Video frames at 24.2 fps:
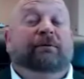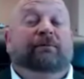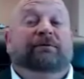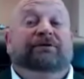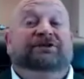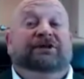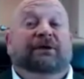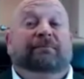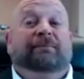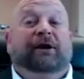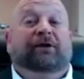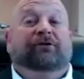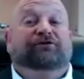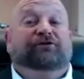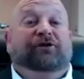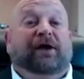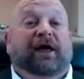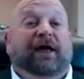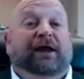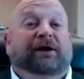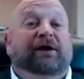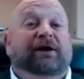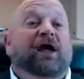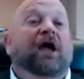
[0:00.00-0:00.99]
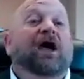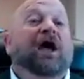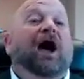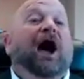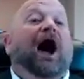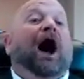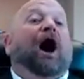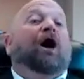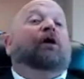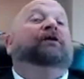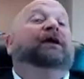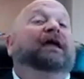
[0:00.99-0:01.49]
somebody who said,
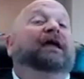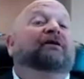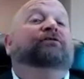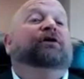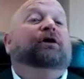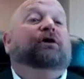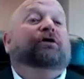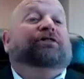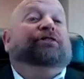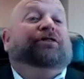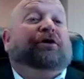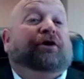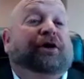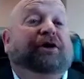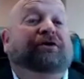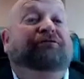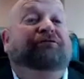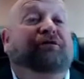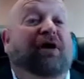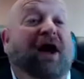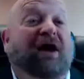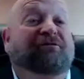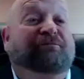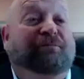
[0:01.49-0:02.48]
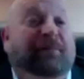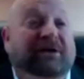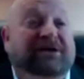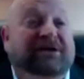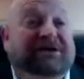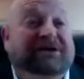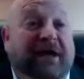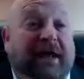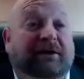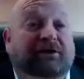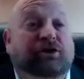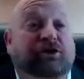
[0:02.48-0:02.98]
I'll give you 35%
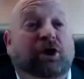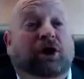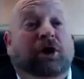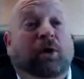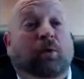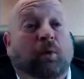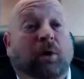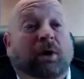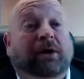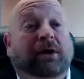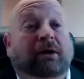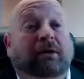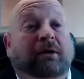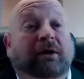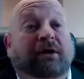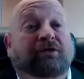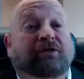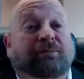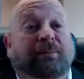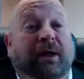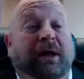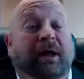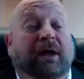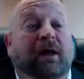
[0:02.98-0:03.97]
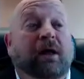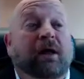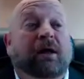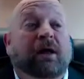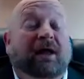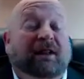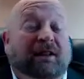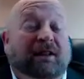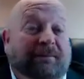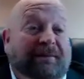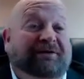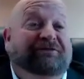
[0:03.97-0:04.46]
and you can work underneath me
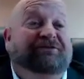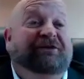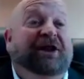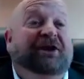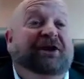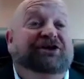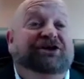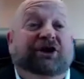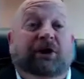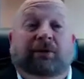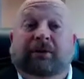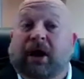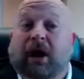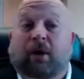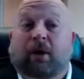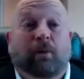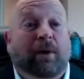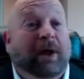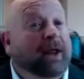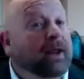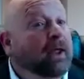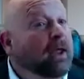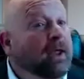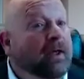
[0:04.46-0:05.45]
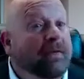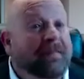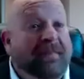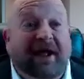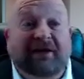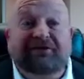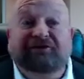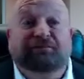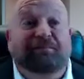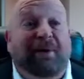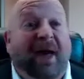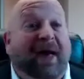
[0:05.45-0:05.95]
and let me teach you. And I went,
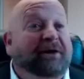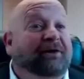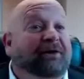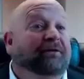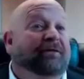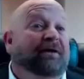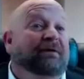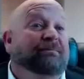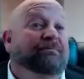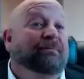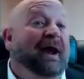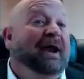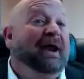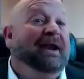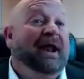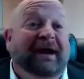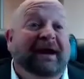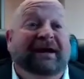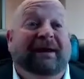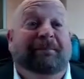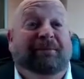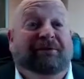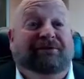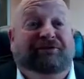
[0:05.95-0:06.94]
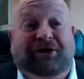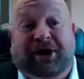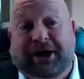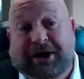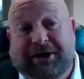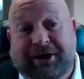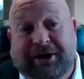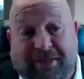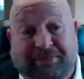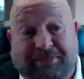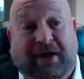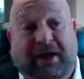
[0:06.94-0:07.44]
that's better than my 90%
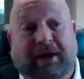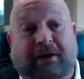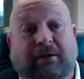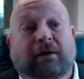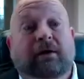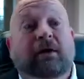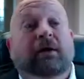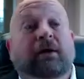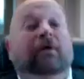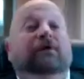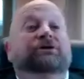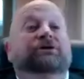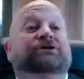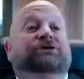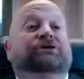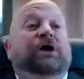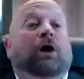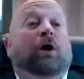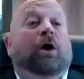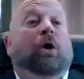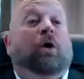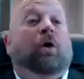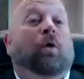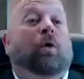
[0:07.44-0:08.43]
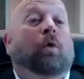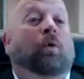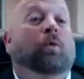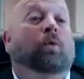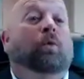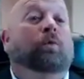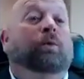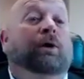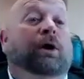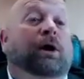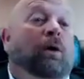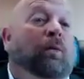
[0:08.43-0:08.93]
of nothing. So,
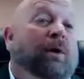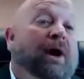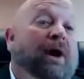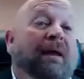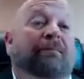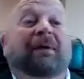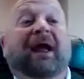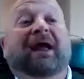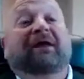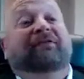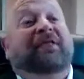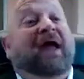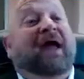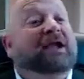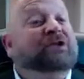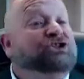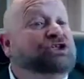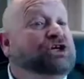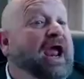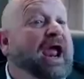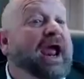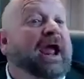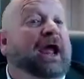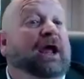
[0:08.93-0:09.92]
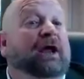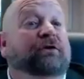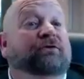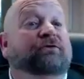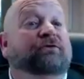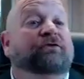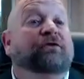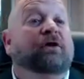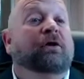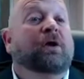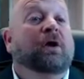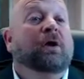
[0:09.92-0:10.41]
when I made that
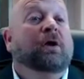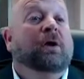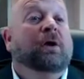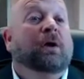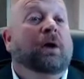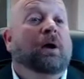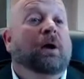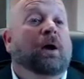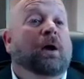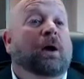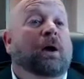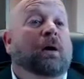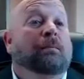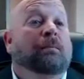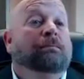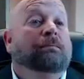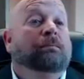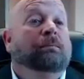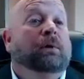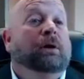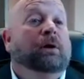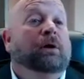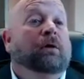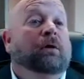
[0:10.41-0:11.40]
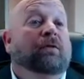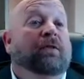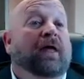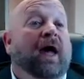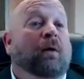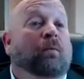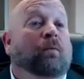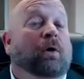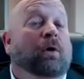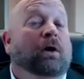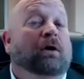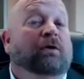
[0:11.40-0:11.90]
change, that
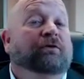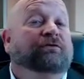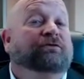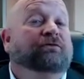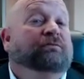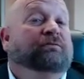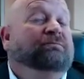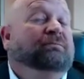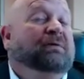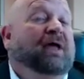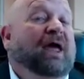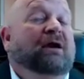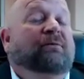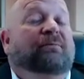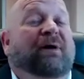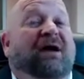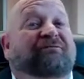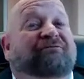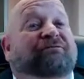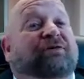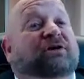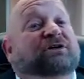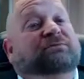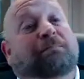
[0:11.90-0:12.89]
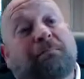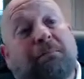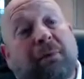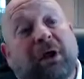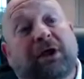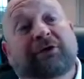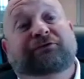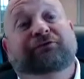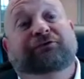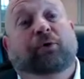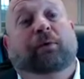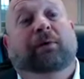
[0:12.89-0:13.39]
was kind of my first
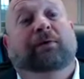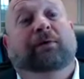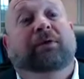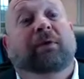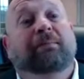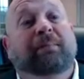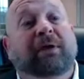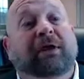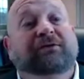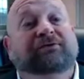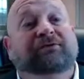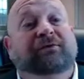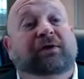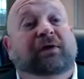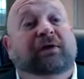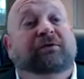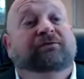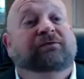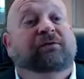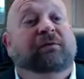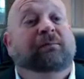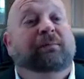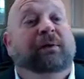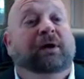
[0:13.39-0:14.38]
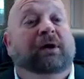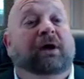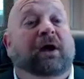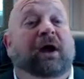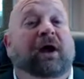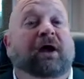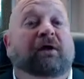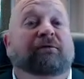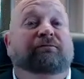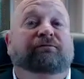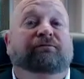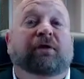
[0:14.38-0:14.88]
mentor in the business. I mean,
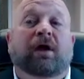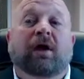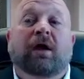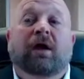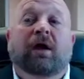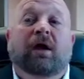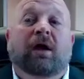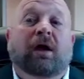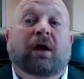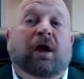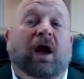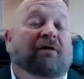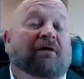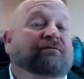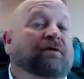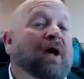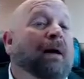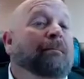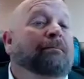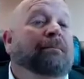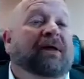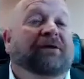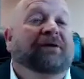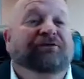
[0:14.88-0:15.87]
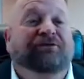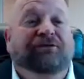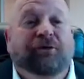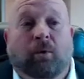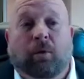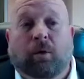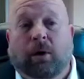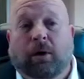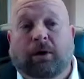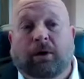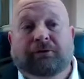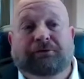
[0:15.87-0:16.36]
I've got
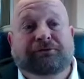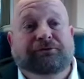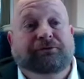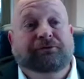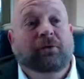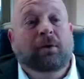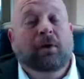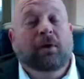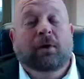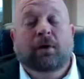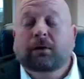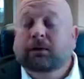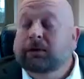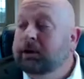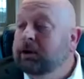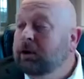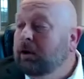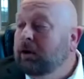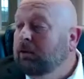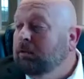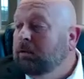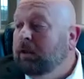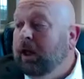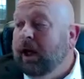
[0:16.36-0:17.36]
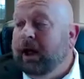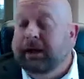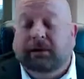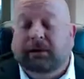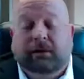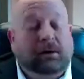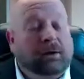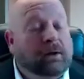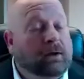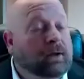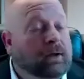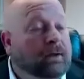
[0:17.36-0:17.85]
mentors, like
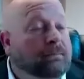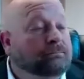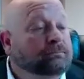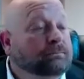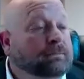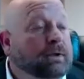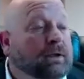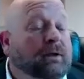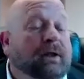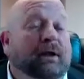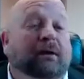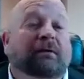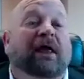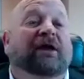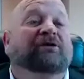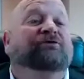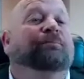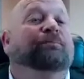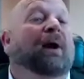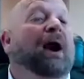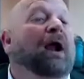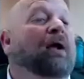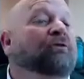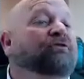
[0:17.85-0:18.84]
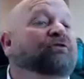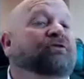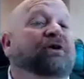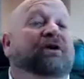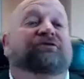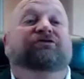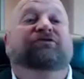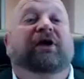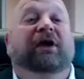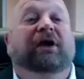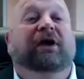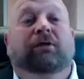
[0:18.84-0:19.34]
Les Brown, Zig
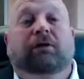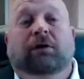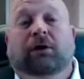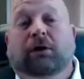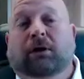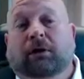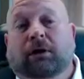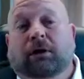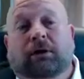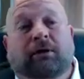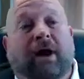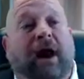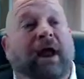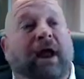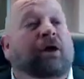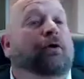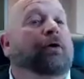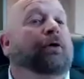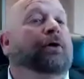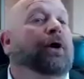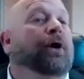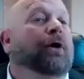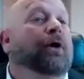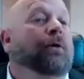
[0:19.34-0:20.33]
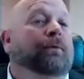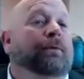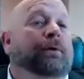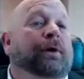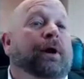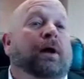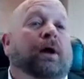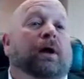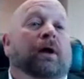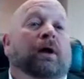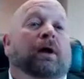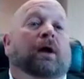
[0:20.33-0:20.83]
Ziglar, Grant Cardone,
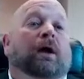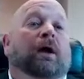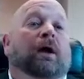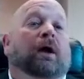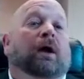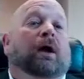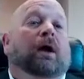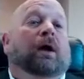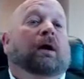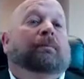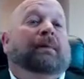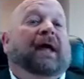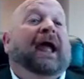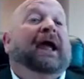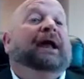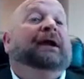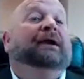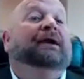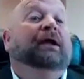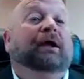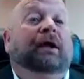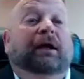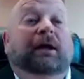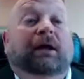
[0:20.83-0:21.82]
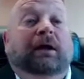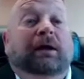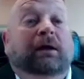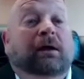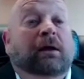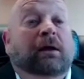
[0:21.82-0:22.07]
Andy